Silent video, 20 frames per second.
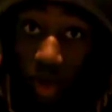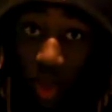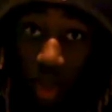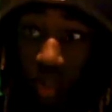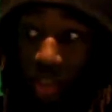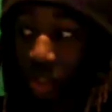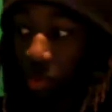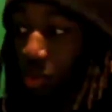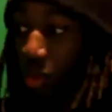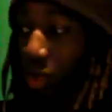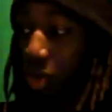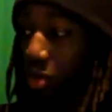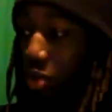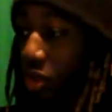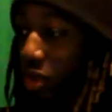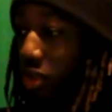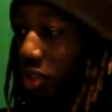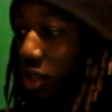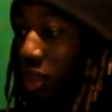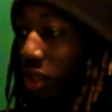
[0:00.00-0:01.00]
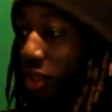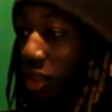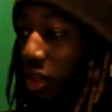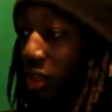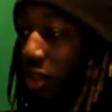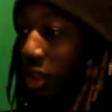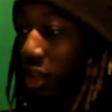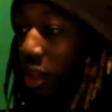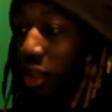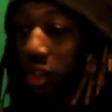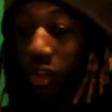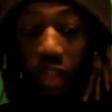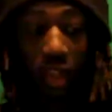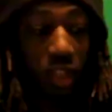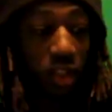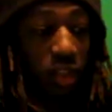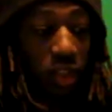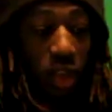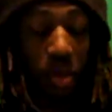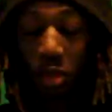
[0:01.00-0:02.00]
I actually really appreciate that.
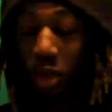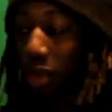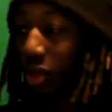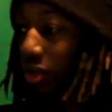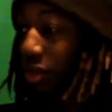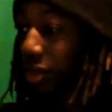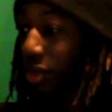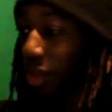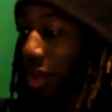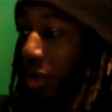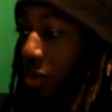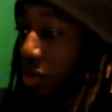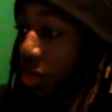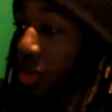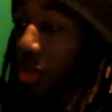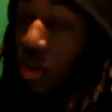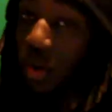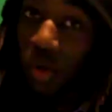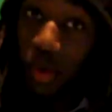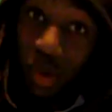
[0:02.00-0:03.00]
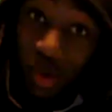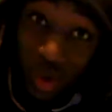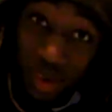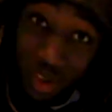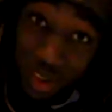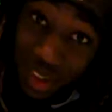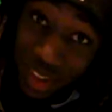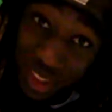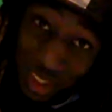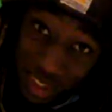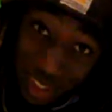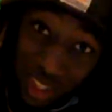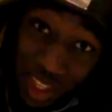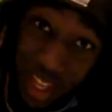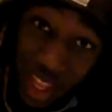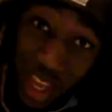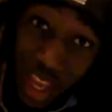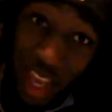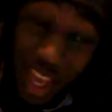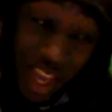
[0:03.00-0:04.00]
That's, I mean, that was the goal.
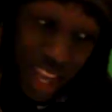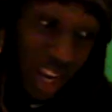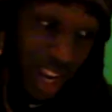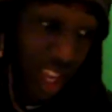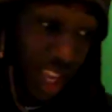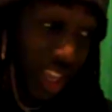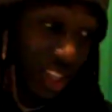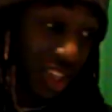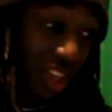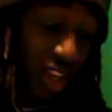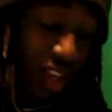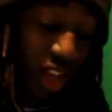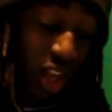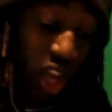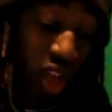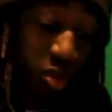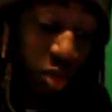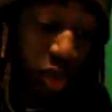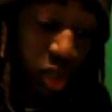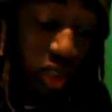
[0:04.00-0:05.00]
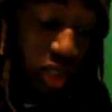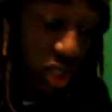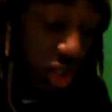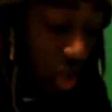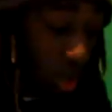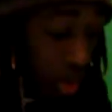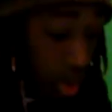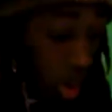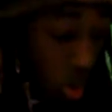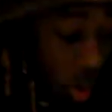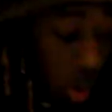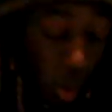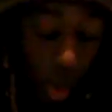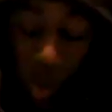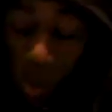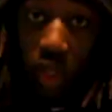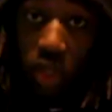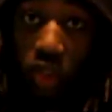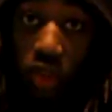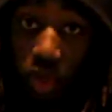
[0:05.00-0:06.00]
I guess I accomplished.
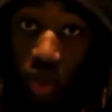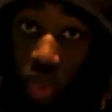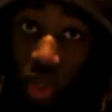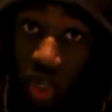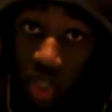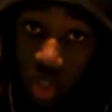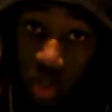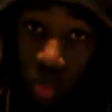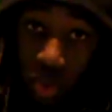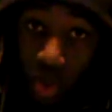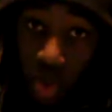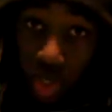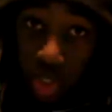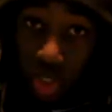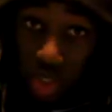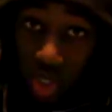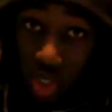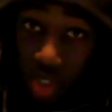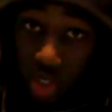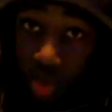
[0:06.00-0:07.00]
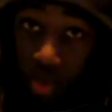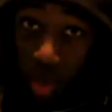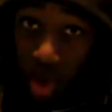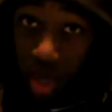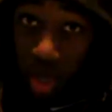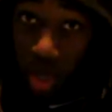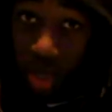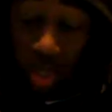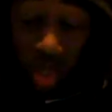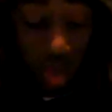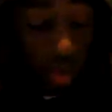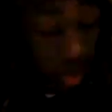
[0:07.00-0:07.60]
So the next question is by